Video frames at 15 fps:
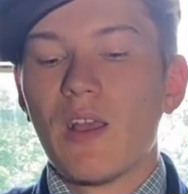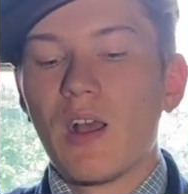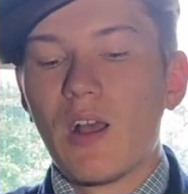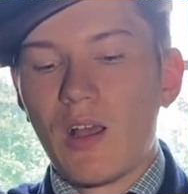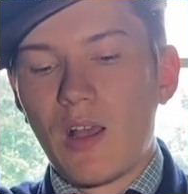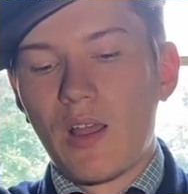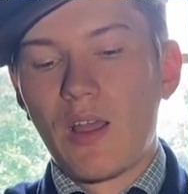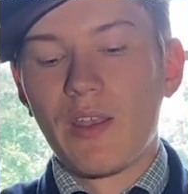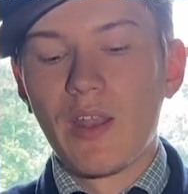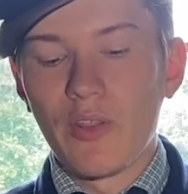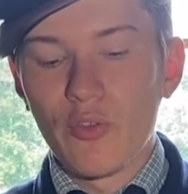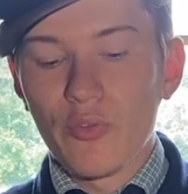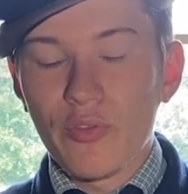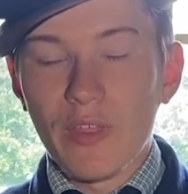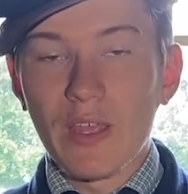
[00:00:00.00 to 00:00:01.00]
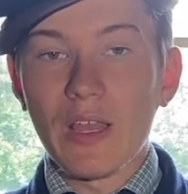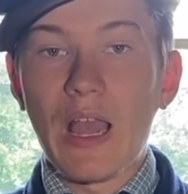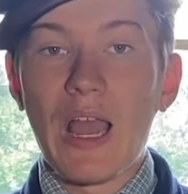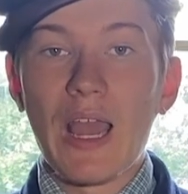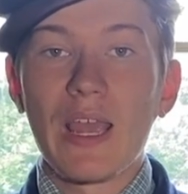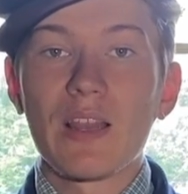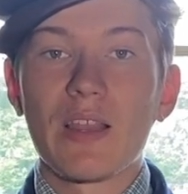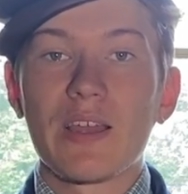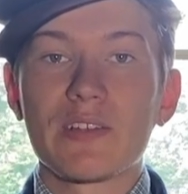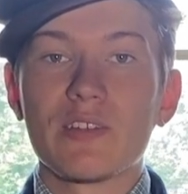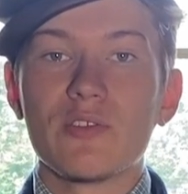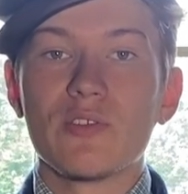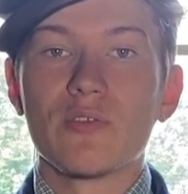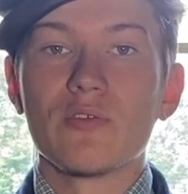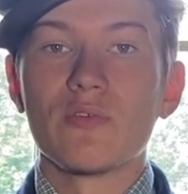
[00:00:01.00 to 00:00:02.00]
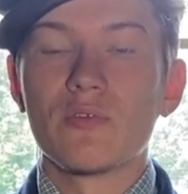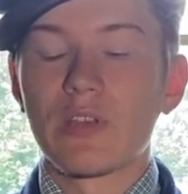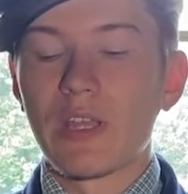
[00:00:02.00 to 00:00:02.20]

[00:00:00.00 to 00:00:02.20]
Another thing I like to do,